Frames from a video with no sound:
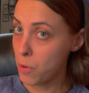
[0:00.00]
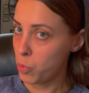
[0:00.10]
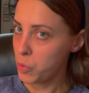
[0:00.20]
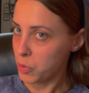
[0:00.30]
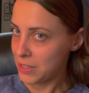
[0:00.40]

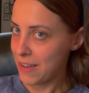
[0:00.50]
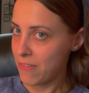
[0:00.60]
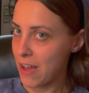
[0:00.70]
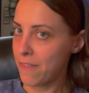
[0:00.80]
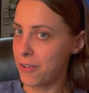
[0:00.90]
But we will
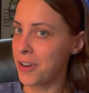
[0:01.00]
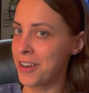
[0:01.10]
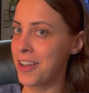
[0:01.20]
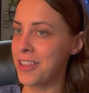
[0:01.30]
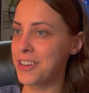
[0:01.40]
save that for
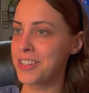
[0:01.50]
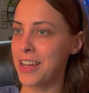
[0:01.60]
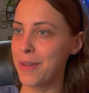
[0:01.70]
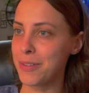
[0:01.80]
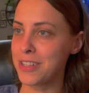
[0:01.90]
another
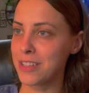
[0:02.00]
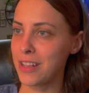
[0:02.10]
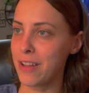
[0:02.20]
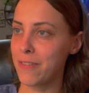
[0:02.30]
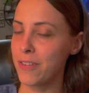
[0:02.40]
time because
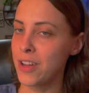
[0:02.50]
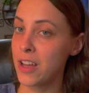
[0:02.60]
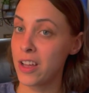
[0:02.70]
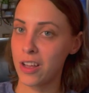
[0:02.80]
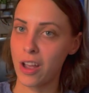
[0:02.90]
I've
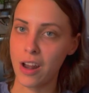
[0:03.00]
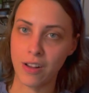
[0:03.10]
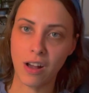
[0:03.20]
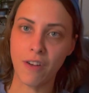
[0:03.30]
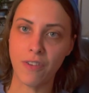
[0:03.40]
kind of
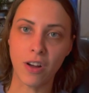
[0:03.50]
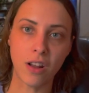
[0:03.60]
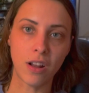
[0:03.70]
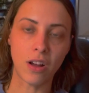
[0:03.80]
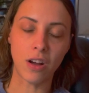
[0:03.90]
got off
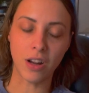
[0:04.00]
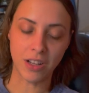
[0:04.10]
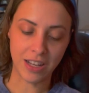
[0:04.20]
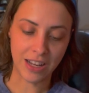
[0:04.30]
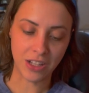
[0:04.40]
on a
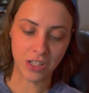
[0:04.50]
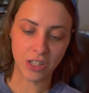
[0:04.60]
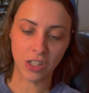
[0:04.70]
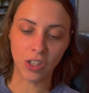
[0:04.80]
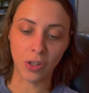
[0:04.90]
tangent
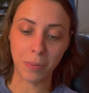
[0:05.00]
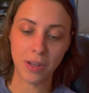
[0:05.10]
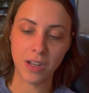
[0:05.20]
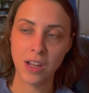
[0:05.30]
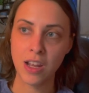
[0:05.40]
a little
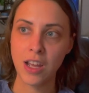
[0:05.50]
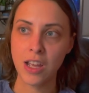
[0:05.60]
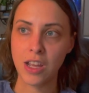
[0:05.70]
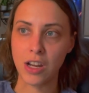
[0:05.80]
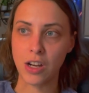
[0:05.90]
bit
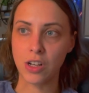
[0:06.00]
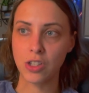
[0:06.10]
here.